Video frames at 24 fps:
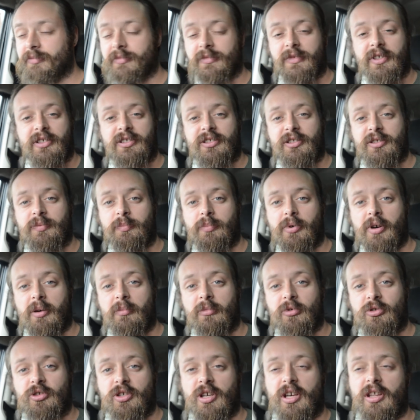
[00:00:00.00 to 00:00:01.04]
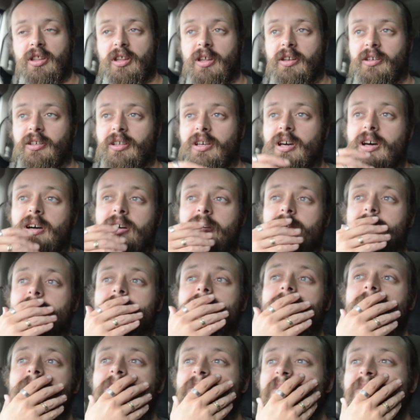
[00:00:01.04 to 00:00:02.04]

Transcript: This is pretty much it then, guys.